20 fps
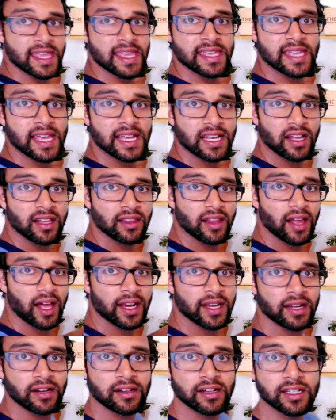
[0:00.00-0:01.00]
it can get a
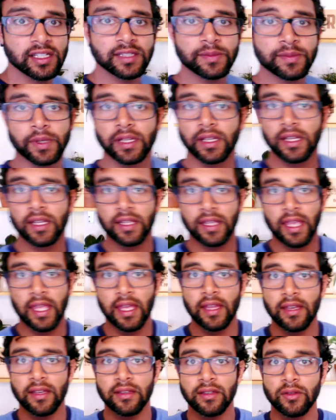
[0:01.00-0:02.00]
lot of areas, but it
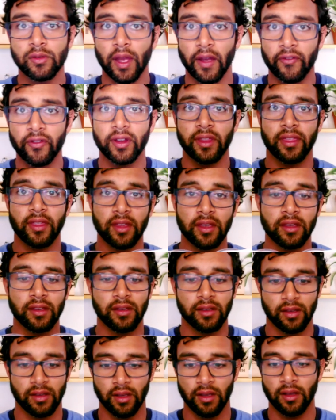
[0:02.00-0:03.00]
can't do
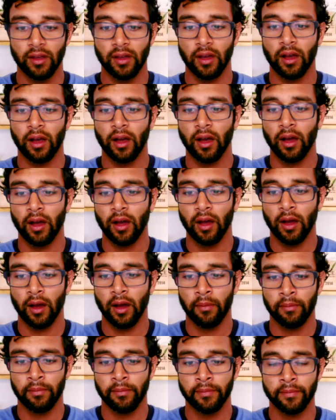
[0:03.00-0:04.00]
everything.
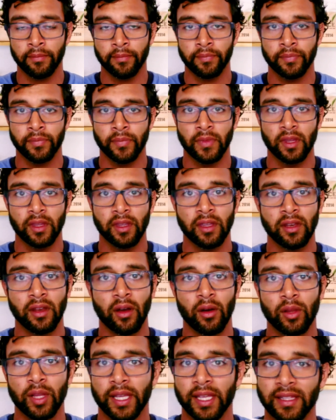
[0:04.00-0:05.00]
You
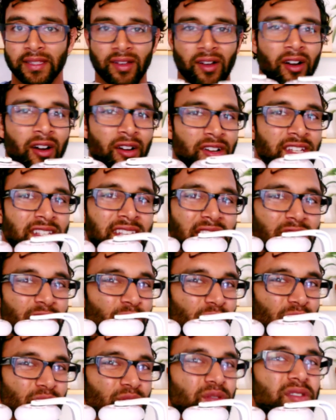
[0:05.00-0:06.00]
know, like it's hard to get
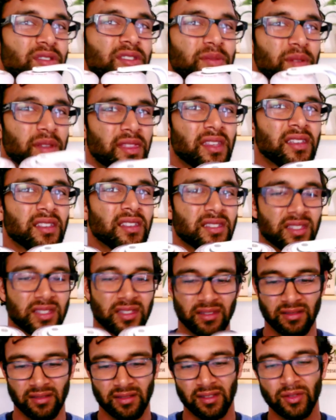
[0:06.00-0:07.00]
your glutes with
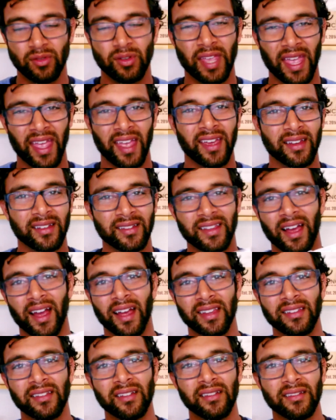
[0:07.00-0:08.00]
this. You can
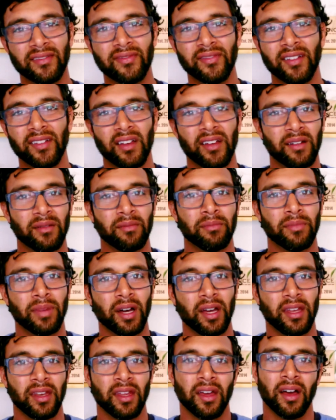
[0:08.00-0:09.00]
kind of,
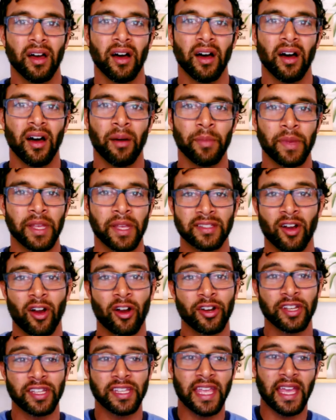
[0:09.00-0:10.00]
but it's
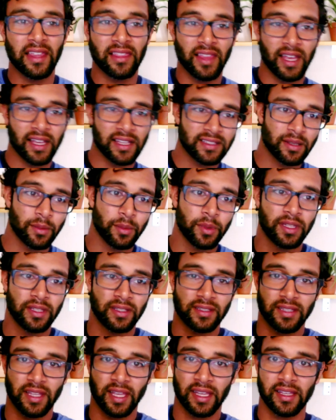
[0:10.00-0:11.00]
hard to get like some of
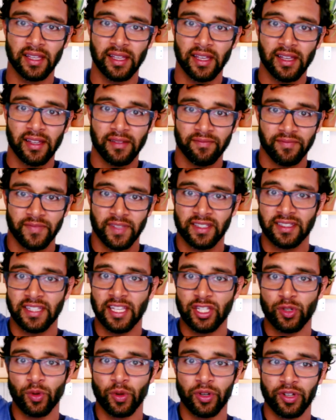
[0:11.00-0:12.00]
this, like this
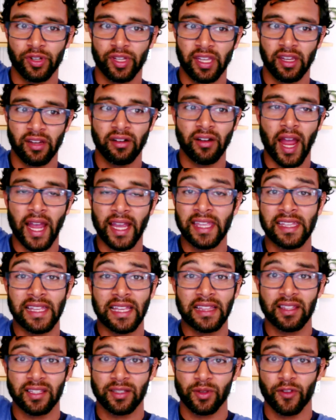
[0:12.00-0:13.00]
tissue under here. I can
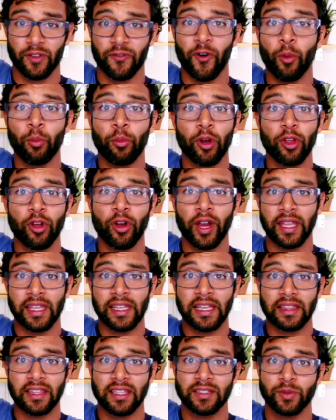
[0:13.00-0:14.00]
get this with a foam roller. I
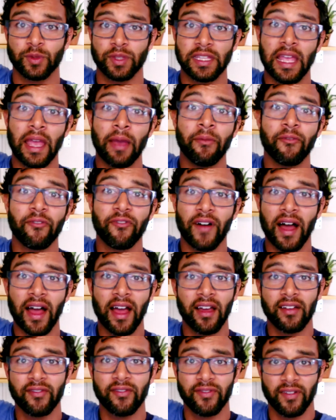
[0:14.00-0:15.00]
can get this with the
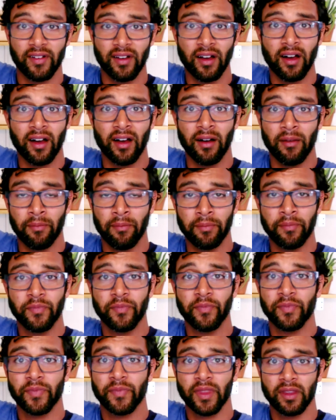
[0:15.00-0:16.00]
M5
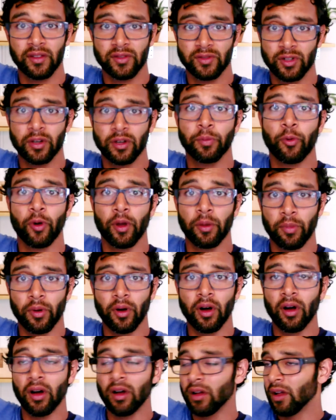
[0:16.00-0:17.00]
trigger point
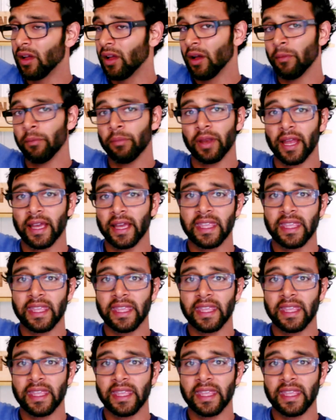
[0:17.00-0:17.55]
ball, but